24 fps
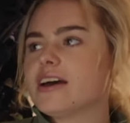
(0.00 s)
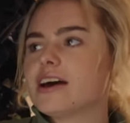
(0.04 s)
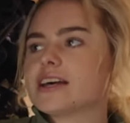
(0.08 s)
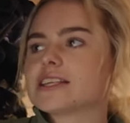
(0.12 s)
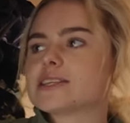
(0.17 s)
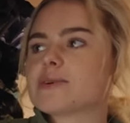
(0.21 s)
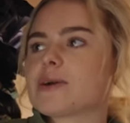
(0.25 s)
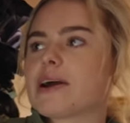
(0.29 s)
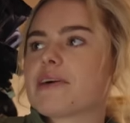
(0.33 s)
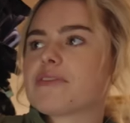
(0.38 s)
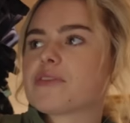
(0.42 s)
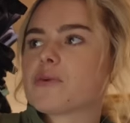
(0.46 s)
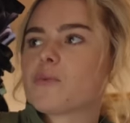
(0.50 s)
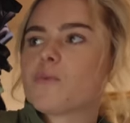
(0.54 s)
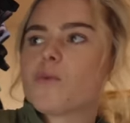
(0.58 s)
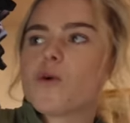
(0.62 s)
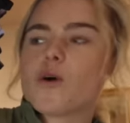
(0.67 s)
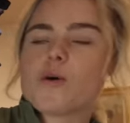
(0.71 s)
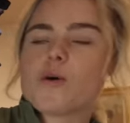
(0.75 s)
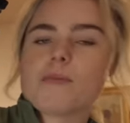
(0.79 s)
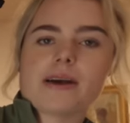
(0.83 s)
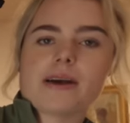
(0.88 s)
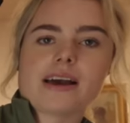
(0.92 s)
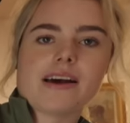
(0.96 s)
So we have the
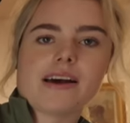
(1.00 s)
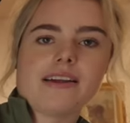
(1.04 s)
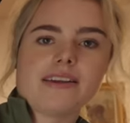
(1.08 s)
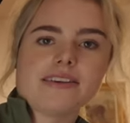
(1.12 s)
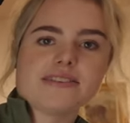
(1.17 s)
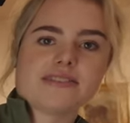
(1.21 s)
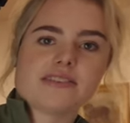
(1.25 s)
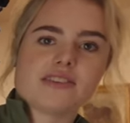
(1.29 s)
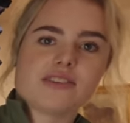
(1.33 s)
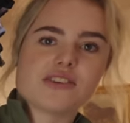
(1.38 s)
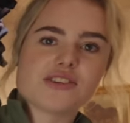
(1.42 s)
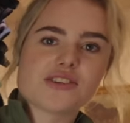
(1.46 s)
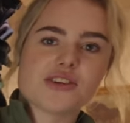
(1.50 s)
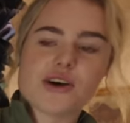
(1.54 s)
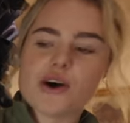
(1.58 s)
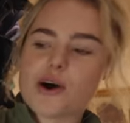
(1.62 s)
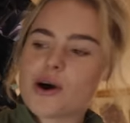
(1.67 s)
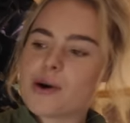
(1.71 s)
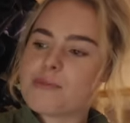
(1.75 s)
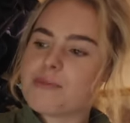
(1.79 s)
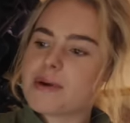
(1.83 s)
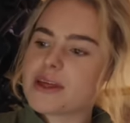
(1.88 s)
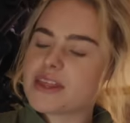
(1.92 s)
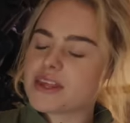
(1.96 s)
warmer colors at the
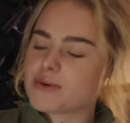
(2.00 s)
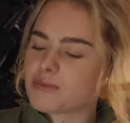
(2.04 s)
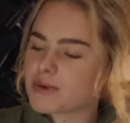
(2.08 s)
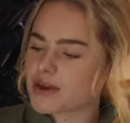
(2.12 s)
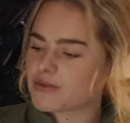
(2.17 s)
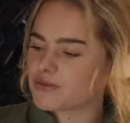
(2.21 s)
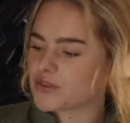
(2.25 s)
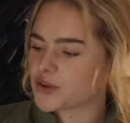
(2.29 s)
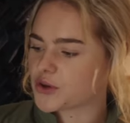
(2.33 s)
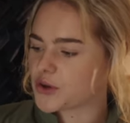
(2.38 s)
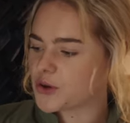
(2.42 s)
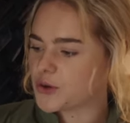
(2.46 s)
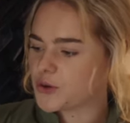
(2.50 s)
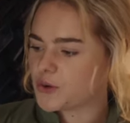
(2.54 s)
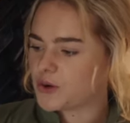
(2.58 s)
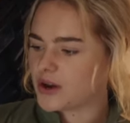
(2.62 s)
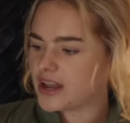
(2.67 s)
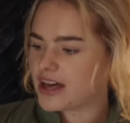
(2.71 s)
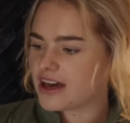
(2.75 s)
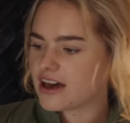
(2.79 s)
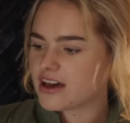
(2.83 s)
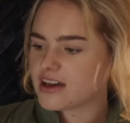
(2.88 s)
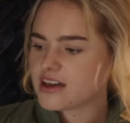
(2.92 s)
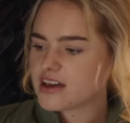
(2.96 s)
top, and then we have the
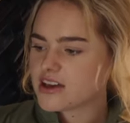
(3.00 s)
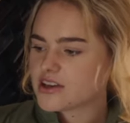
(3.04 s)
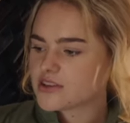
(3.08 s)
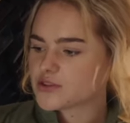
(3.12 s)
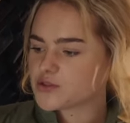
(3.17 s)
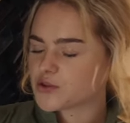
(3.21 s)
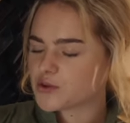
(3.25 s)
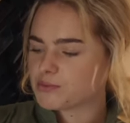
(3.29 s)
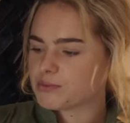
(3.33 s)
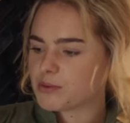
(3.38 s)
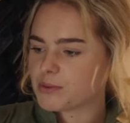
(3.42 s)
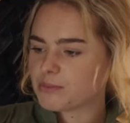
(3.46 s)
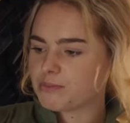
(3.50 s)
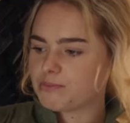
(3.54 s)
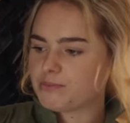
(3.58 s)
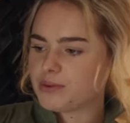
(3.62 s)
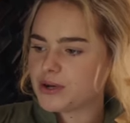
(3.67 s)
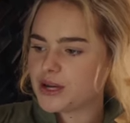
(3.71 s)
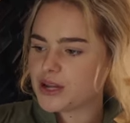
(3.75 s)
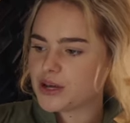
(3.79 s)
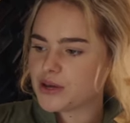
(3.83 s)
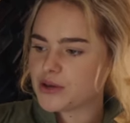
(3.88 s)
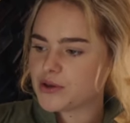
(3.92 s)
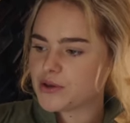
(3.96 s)
cooler, sort of more
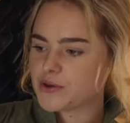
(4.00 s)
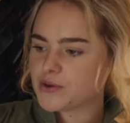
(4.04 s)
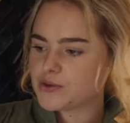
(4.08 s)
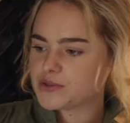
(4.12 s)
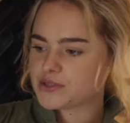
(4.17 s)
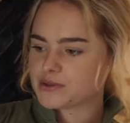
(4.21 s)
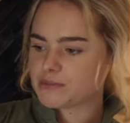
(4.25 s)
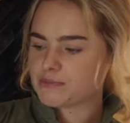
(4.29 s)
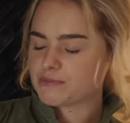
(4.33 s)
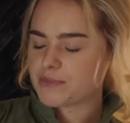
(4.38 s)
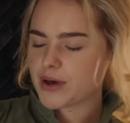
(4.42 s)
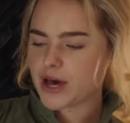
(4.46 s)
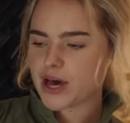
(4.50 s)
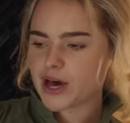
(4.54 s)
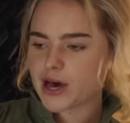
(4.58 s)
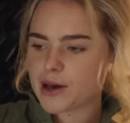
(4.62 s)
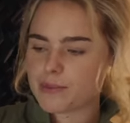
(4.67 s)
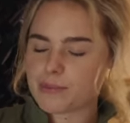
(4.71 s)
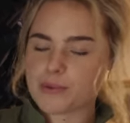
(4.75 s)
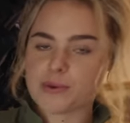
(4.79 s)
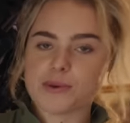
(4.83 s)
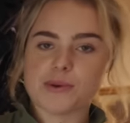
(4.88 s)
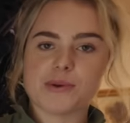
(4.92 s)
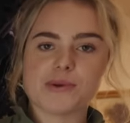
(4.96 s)
blues and
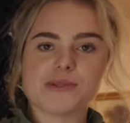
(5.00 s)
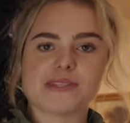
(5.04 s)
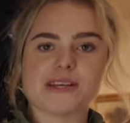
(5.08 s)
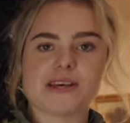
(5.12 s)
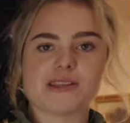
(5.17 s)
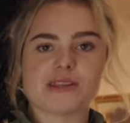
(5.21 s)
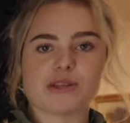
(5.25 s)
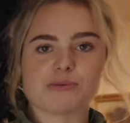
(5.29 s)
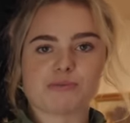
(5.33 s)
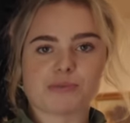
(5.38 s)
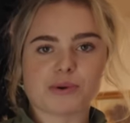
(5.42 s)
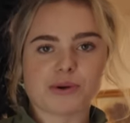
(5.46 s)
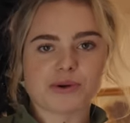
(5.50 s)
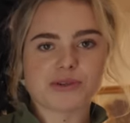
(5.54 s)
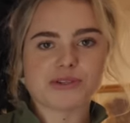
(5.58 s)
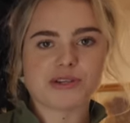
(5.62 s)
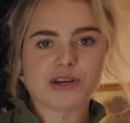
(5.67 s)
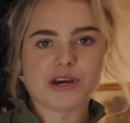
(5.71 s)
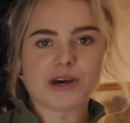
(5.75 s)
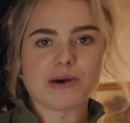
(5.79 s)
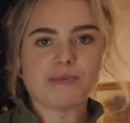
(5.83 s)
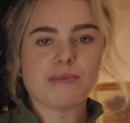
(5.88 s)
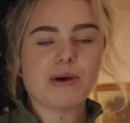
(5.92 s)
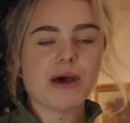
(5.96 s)
purples at the
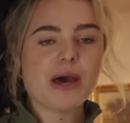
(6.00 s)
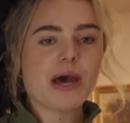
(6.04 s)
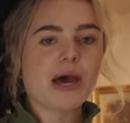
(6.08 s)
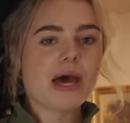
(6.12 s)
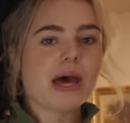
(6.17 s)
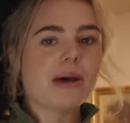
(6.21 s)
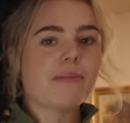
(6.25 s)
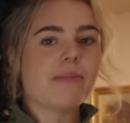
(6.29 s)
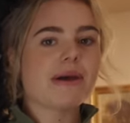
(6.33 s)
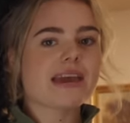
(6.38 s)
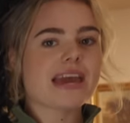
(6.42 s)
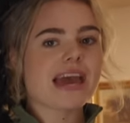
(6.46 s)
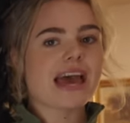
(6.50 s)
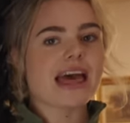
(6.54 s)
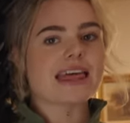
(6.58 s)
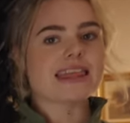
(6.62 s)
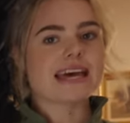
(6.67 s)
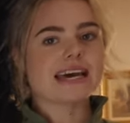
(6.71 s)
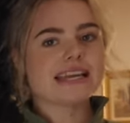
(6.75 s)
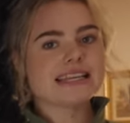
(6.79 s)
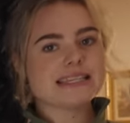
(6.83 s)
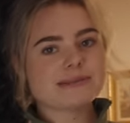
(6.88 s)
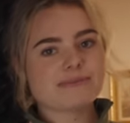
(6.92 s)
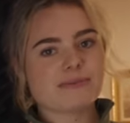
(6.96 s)
bottom. But yeah,
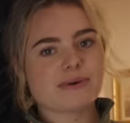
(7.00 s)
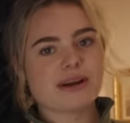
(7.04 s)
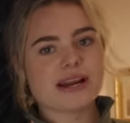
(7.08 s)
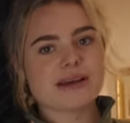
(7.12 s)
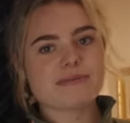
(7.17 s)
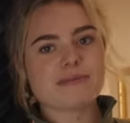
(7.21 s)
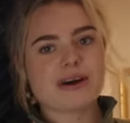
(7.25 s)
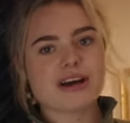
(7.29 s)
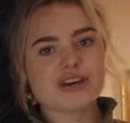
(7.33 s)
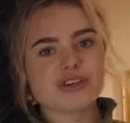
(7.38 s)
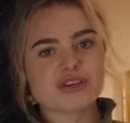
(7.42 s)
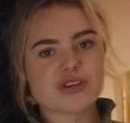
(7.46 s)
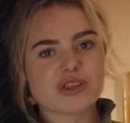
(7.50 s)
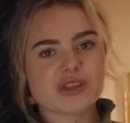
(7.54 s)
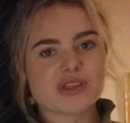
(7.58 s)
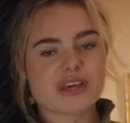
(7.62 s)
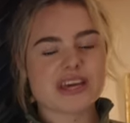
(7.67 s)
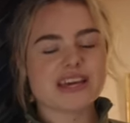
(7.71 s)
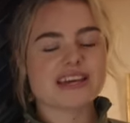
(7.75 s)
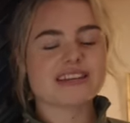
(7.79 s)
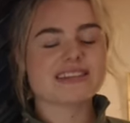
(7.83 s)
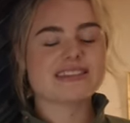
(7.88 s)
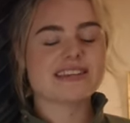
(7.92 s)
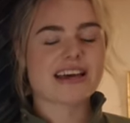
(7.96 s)
that is pretty much
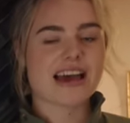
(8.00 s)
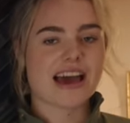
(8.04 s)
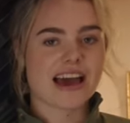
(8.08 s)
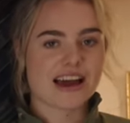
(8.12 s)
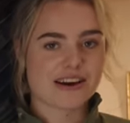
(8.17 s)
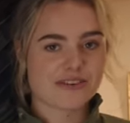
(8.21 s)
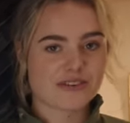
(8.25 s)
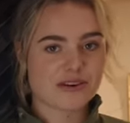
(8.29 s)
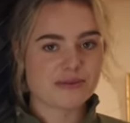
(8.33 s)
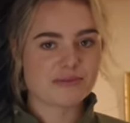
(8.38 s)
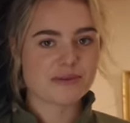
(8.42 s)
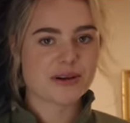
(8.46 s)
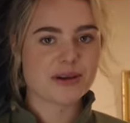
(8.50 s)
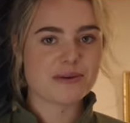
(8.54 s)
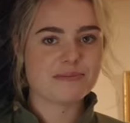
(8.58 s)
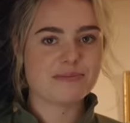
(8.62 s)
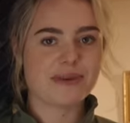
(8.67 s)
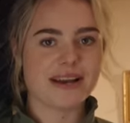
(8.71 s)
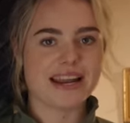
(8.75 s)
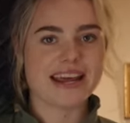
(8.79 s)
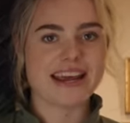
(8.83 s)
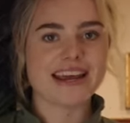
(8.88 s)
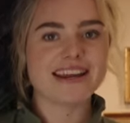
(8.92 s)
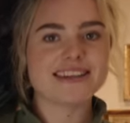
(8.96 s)
the tack room
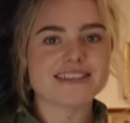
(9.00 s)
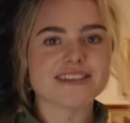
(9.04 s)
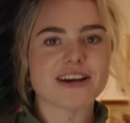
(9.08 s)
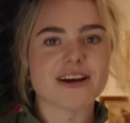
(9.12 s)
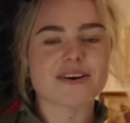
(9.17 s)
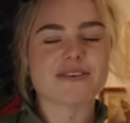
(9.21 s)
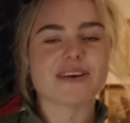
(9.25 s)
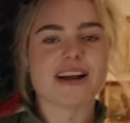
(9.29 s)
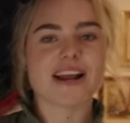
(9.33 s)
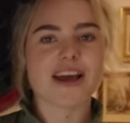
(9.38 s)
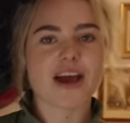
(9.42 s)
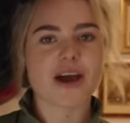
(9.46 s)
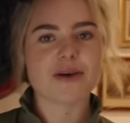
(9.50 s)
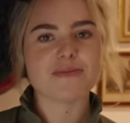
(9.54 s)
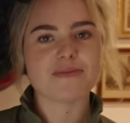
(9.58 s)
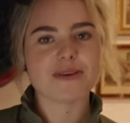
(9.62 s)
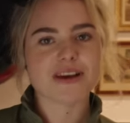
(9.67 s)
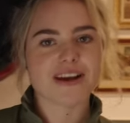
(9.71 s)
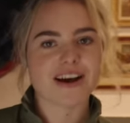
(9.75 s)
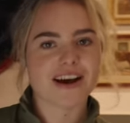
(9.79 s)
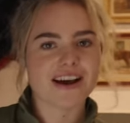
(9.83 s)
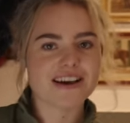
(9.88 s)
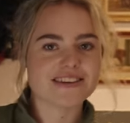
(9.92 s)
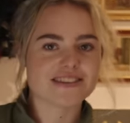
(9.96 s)
complete. I really hope you
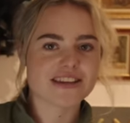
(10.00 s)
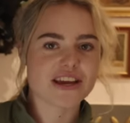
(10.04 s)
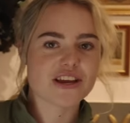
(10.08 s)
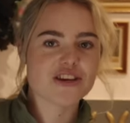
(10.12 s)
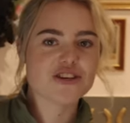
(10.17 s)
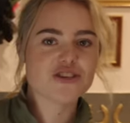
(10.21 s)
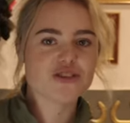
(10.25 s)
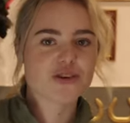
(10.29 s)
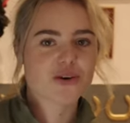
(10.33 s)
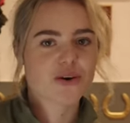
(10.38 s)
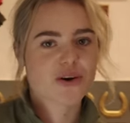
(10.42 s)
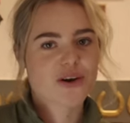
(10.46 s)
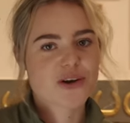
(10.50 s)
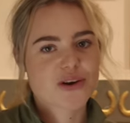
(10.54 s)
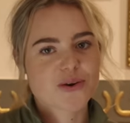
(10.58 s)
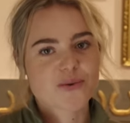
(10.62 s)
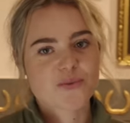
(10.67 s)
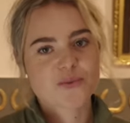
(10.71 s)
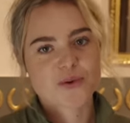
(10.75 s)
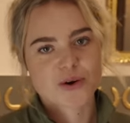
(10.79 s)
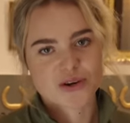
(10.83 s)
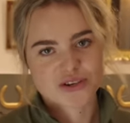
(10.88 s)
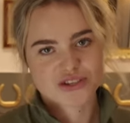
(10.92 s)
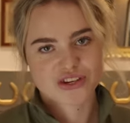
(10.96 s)
guys enjoyed
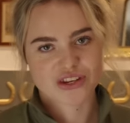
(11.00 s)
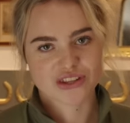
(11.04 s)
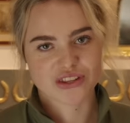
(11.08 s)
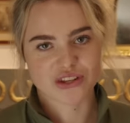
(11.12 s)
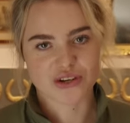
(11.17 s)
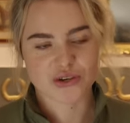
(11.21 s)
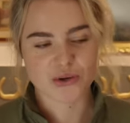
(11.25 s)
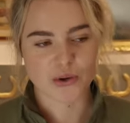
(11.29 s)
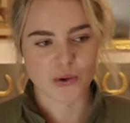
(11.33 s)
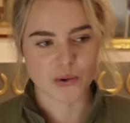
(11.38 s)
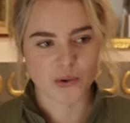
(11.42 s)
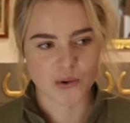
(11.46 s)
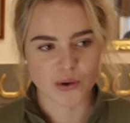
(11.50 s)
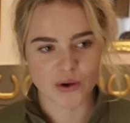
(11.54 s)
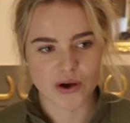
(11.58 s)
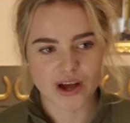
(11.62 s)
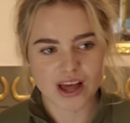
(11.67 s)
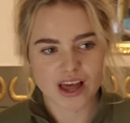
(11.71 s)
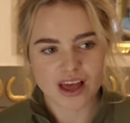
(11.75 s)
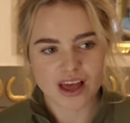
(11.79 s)
watching the tour.